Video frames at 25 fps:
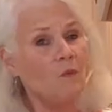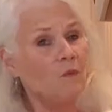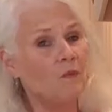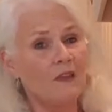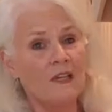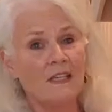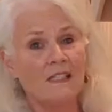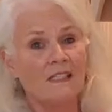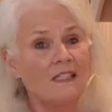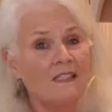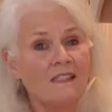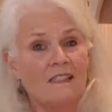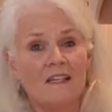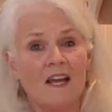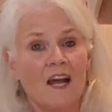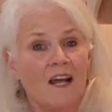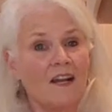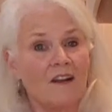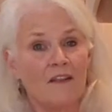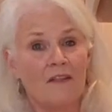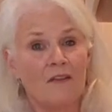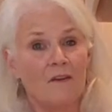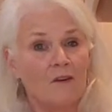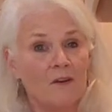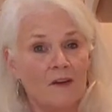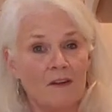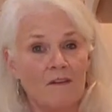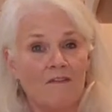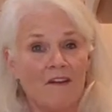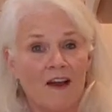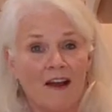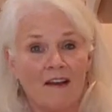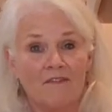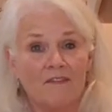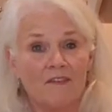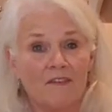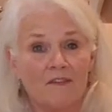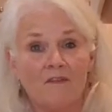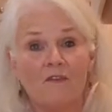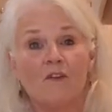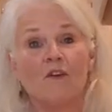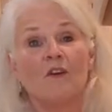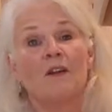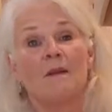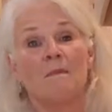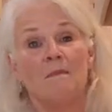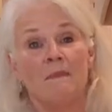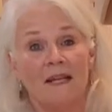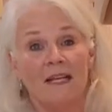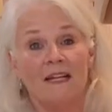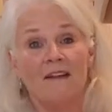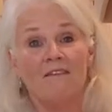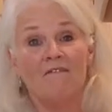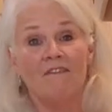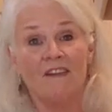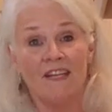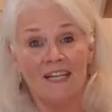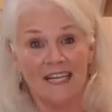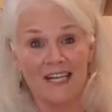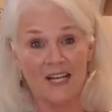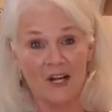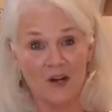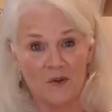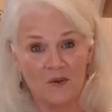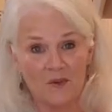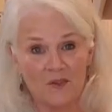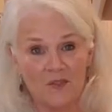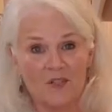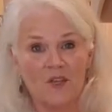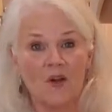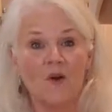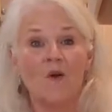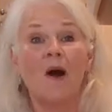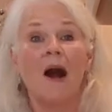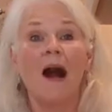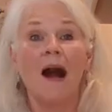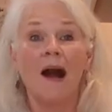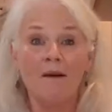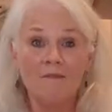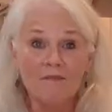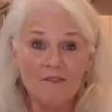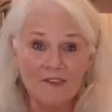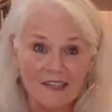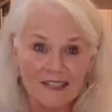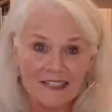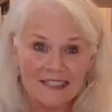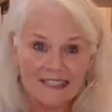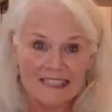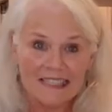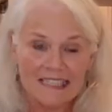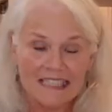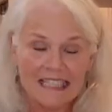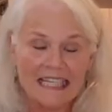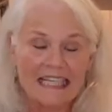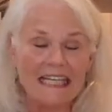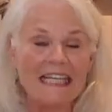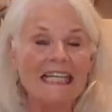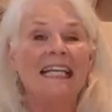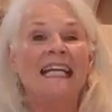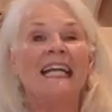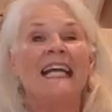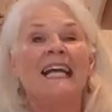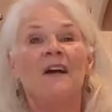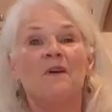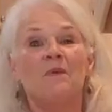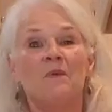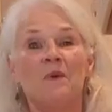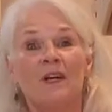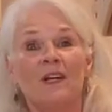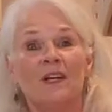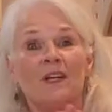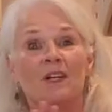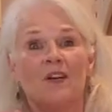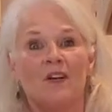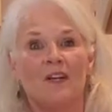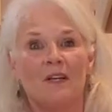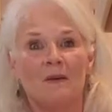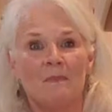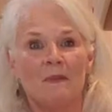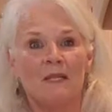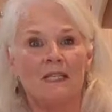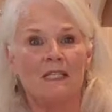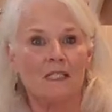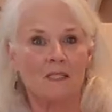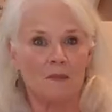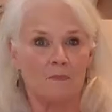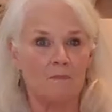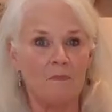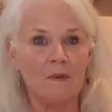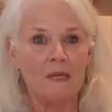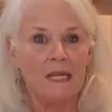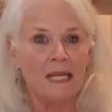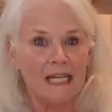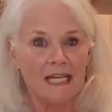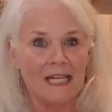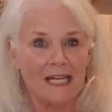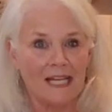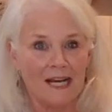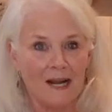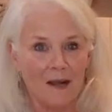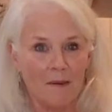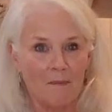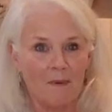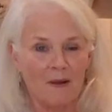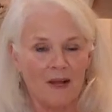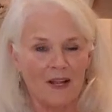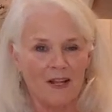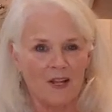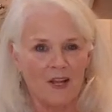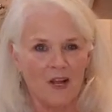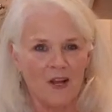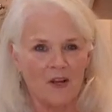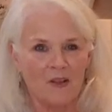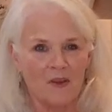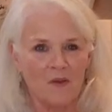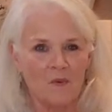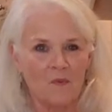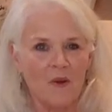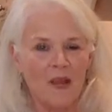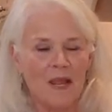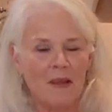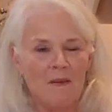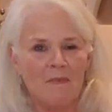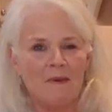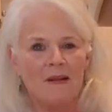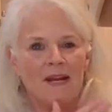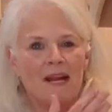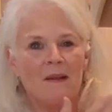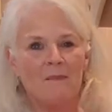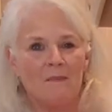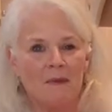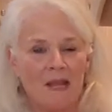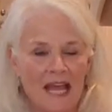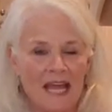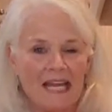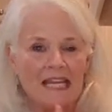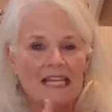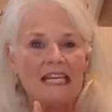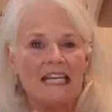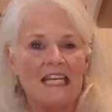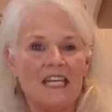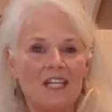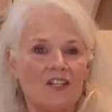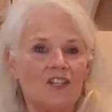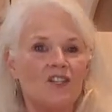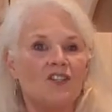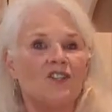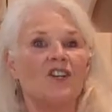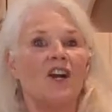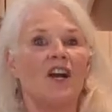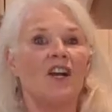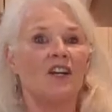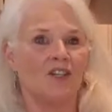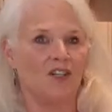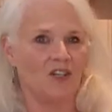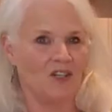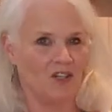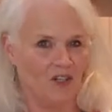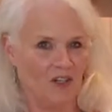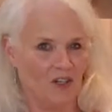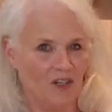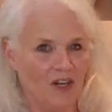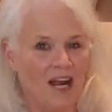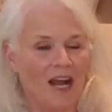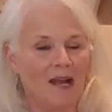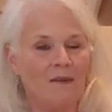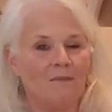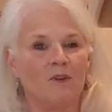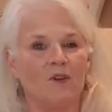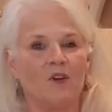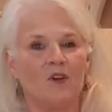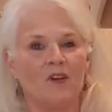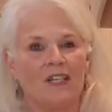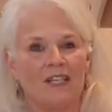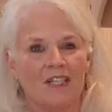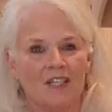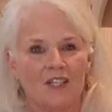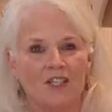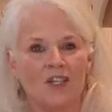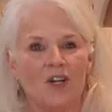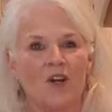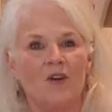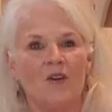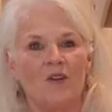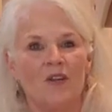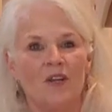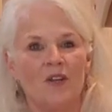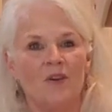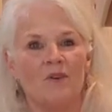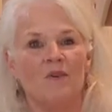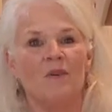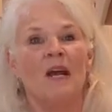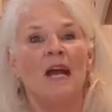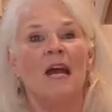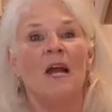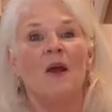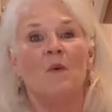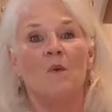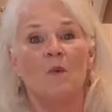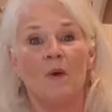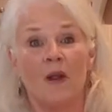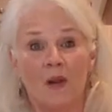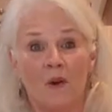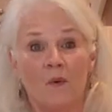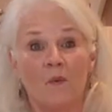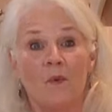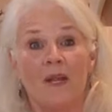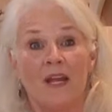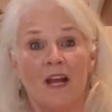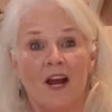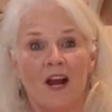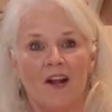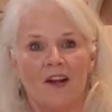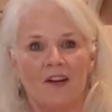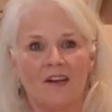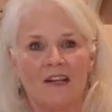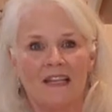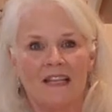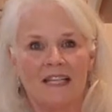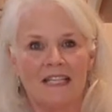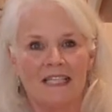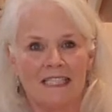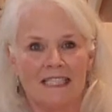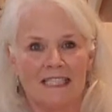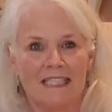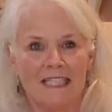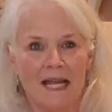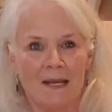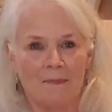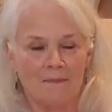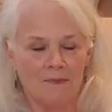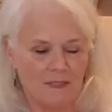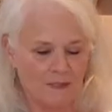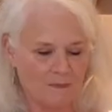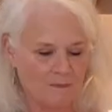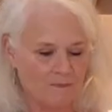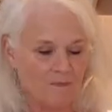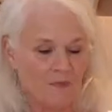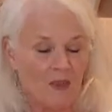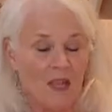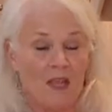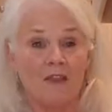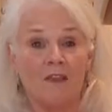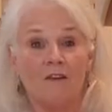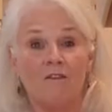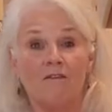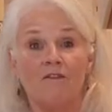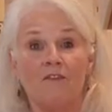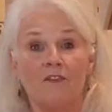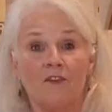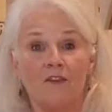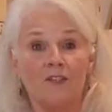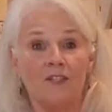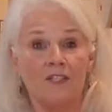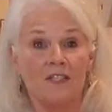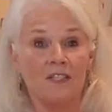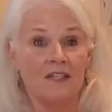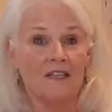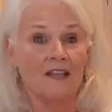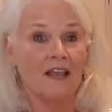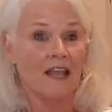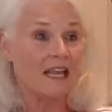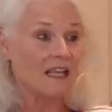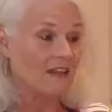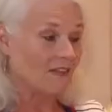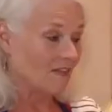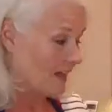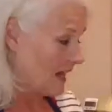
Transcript: this is not a 35 to 40 minute video, so obviously we're going to be speeding it up along the way, but at each juncture, I'm going to show you where we are in the steps. The first thing